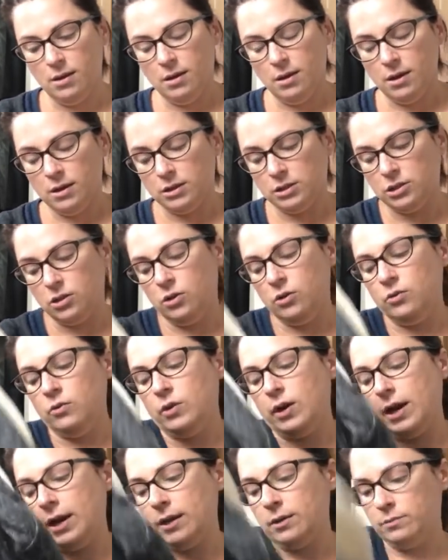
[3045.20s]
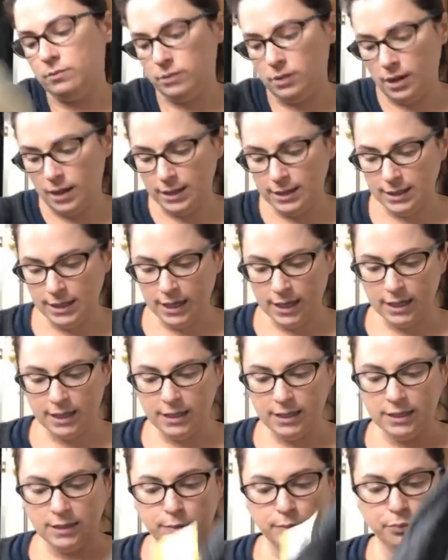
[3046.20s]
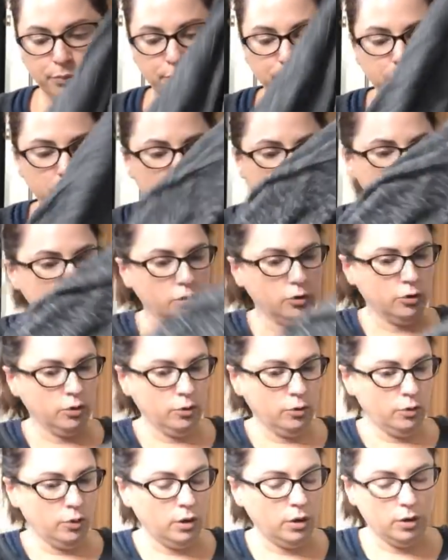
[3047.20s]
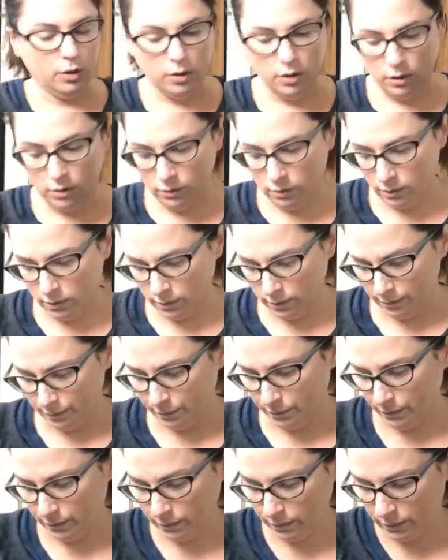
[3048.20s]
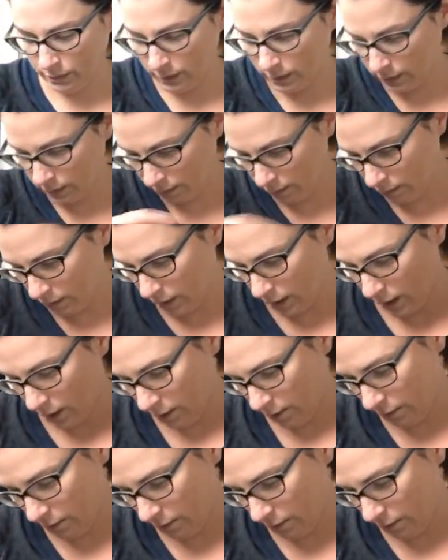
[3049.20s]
so I did get these two... Where'd they go?